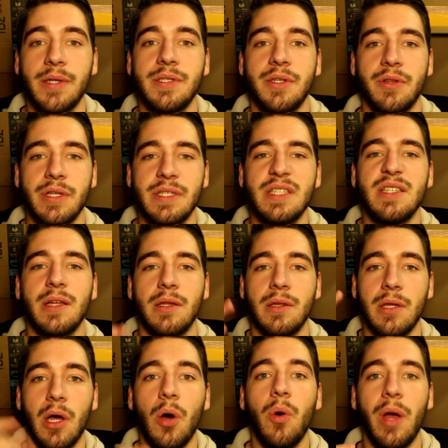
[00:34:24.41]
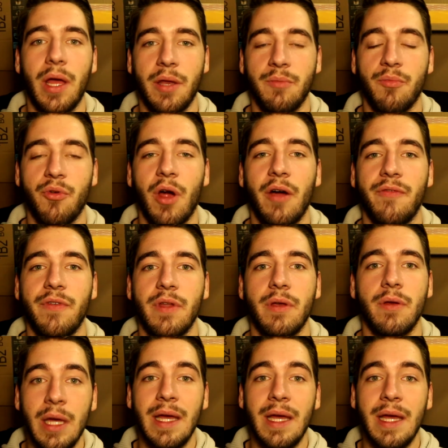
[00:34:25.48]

So this is a low-end profit,